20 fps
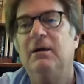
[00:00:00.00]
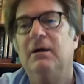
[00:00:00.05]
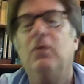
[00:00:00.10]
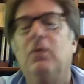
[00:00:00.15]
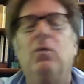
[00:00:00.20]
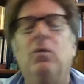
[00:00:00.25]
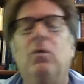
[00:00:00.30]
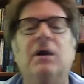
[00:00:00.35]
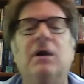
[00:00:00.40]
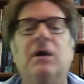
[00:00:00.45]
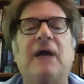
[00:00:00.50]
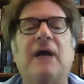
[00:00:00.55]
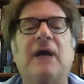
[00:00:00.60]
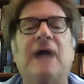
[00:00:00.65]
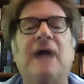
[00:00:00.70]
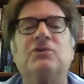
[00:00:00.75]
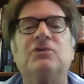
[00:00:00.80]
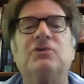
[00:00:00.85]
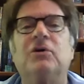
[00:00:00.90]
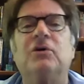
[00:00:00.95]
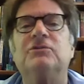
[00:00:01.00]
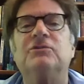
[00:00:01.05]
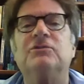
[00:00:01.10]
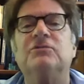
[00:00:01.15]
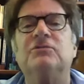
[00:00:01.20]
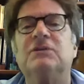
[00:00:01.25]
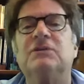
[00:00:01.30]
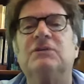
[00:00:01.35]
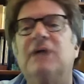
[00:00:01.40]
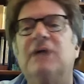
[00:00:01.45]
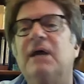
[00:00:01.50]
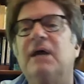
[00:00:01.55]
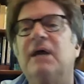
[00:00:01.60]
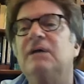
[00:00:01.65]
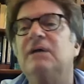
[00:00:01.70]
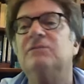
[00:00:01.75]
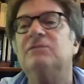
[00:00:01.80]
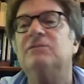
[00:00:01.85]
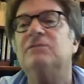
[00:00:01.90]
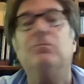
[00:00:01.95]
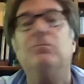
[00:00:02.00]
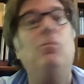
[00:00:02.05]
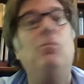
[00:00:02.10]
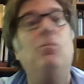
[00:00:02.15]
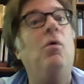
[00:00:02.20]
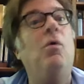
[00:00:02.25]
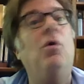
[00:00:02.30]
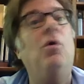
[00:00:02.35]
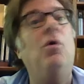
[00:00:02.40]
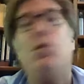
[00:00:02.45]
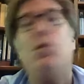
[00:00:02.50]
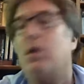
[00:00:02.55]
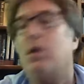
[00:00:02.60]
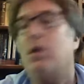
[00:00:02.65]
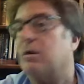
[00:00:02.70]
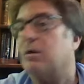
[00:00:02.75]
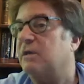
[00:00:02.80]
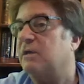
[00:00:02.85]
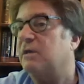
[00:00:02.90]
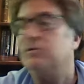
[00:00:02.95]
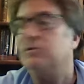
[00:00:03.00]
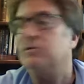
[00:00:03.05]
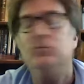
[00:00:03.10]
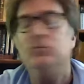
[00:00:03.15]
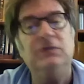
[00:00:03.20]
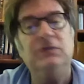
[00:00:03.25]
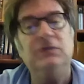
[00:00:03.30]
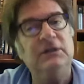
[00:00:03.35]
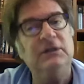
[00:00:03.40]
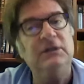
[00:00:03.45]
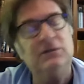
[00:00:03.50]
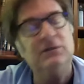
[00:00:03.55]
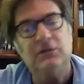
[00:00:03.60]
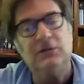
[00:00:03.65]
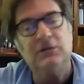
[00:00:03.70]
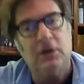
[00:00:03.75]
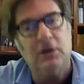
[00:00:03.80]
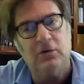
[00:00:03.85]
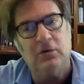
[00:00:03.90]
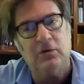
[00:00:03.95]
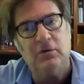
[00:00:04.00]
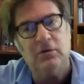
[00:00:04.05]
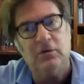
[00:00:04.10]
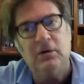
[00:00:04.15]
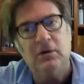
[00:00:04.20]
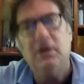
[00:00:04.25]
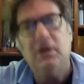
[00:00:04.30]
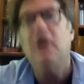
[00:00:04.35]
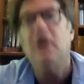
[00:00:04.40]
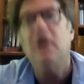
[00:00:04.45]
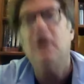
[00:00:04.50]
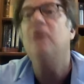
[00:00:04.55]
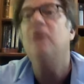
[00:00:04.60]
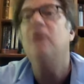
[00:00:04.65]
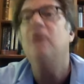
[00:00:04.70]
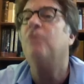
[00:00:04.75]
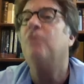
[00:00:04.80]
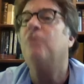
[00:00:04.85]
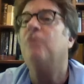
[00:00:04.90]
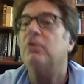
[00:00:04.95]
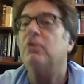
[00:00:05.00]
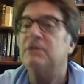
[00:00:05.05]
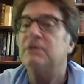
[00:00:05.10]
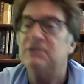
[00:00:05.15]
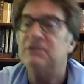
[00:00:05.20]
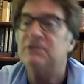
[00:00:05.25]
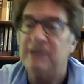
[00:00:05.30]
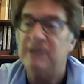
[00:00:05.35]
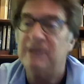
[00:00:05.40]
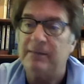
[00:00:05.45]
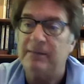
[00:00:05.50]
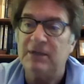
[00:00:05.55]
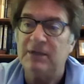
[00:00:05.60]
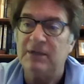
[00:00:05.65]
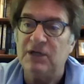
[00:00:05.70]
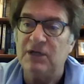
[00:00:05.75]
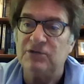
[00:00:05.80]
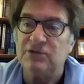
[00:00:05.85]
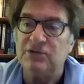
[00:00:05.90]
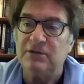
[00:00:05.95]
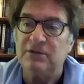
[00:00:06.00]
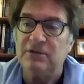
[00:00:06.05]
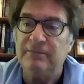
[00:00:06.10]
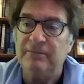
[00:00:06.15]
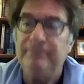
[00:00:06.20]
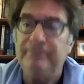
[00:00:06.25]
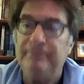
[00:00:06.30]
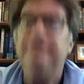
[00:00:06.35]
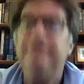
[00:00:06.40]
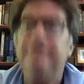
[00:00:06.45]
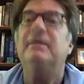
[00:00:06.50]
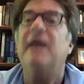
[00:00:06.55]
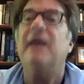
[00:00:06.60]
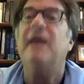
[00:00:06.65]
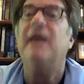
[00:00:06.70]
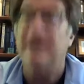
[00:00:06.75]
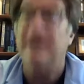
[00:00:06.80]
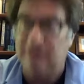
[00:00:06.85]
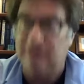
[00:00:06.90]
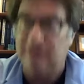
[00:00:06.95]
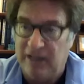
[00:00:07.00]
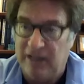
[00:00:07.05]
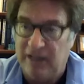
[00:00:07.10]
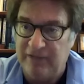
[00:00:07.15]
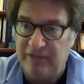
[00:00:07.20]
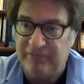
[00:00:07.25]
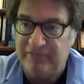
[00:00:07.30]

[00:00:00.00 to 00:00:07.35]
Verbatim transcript: What I taught you today is more than you will need to know for the examination and life.